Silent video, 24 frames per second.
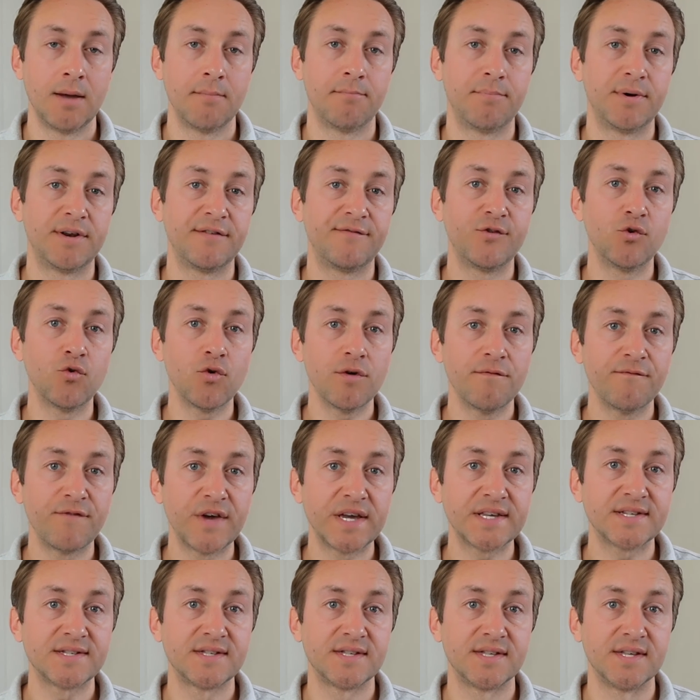But if you're
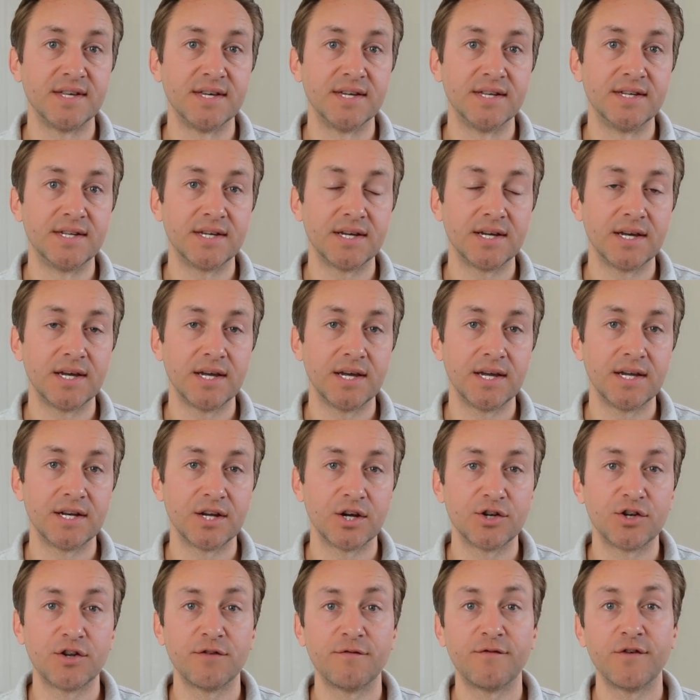invested in a
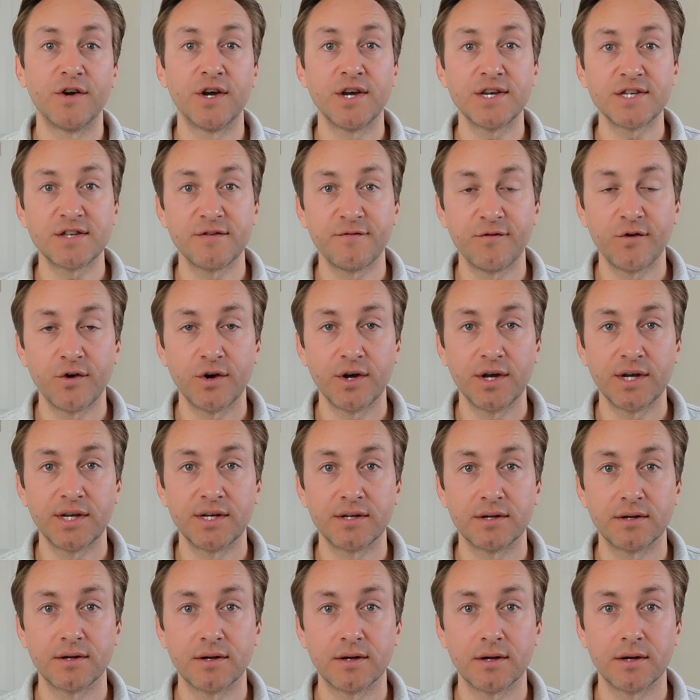diversified
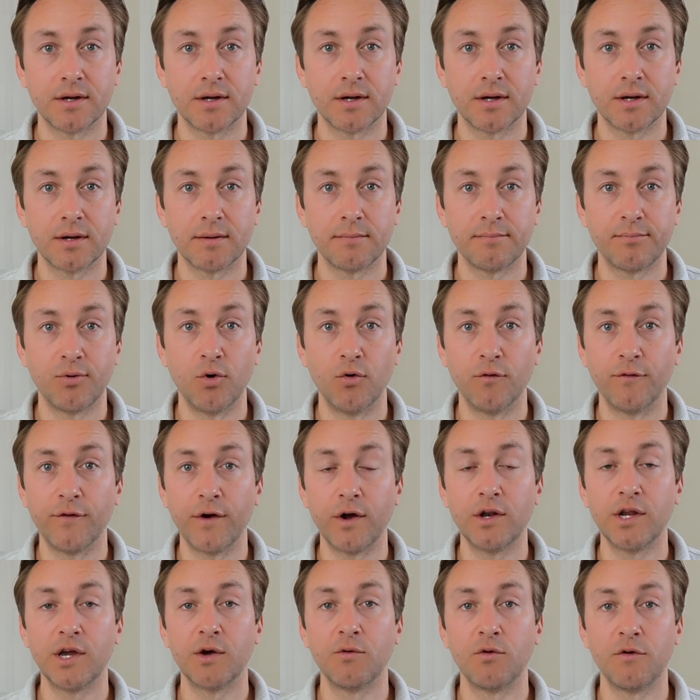
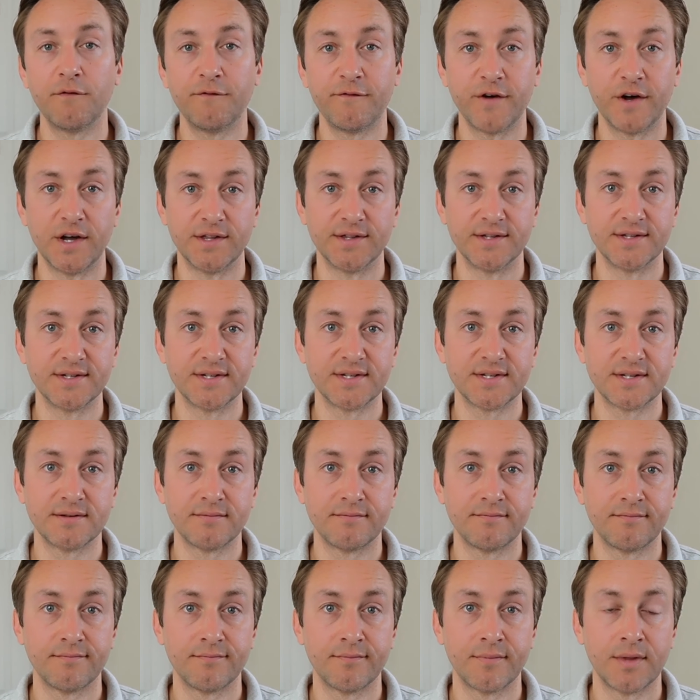portfolio of funds,
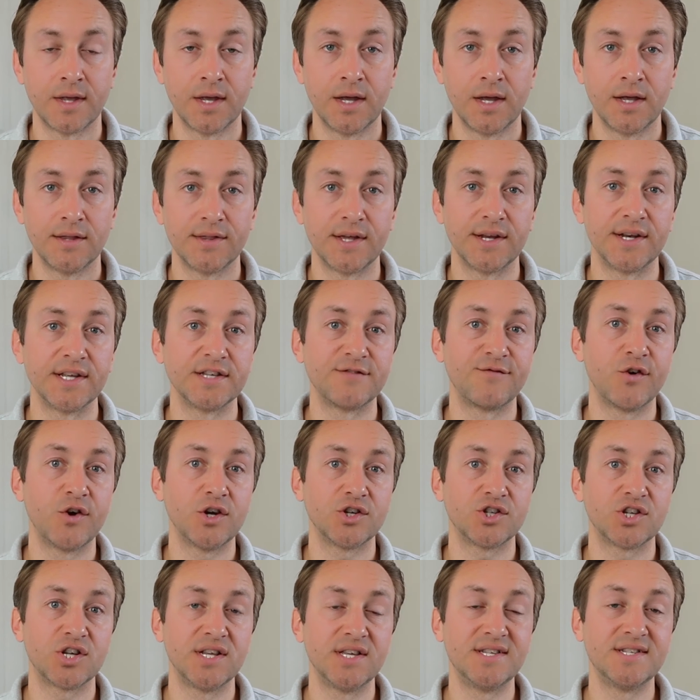then there's
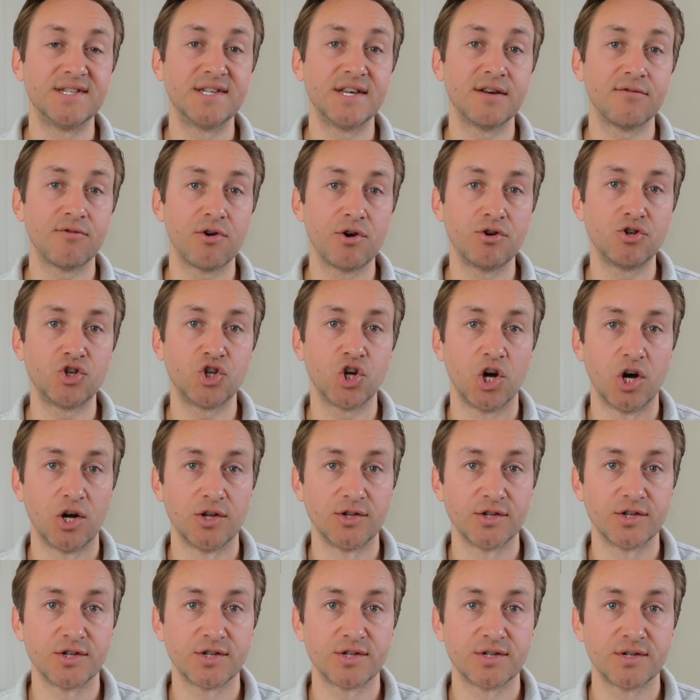virtually zero
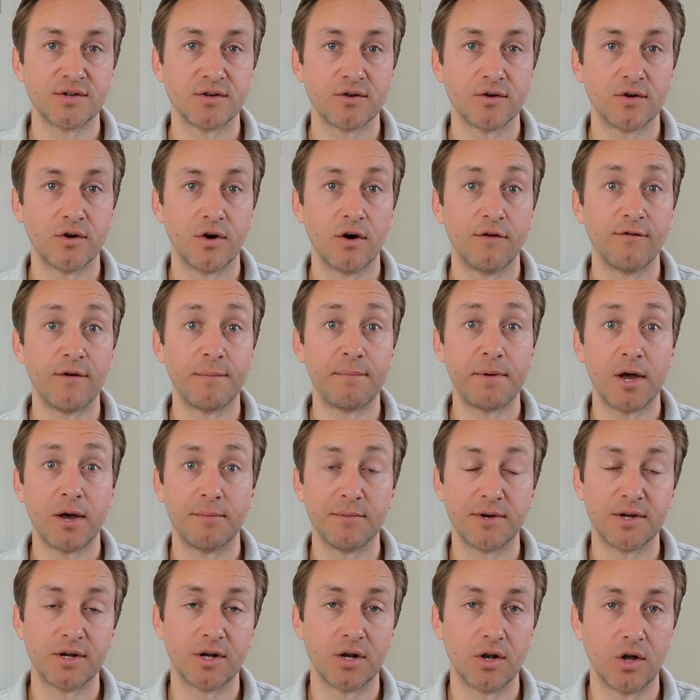chance of a
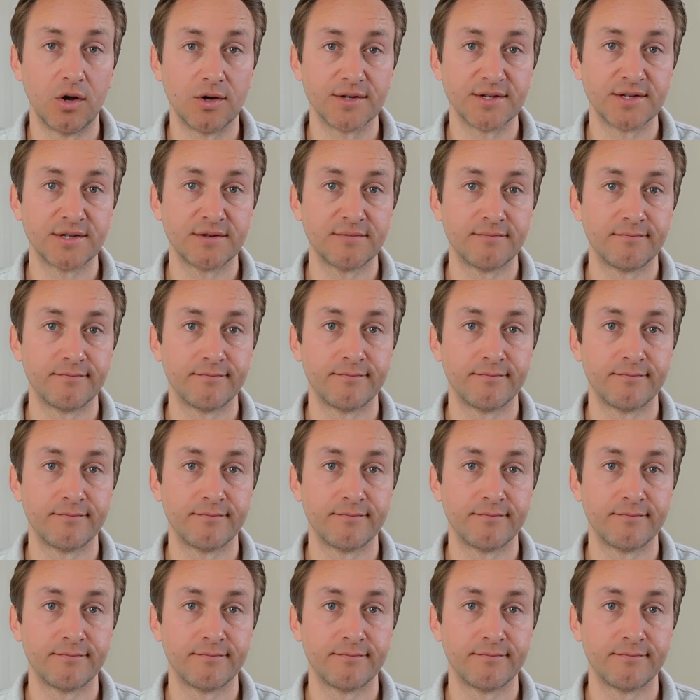permanent loss.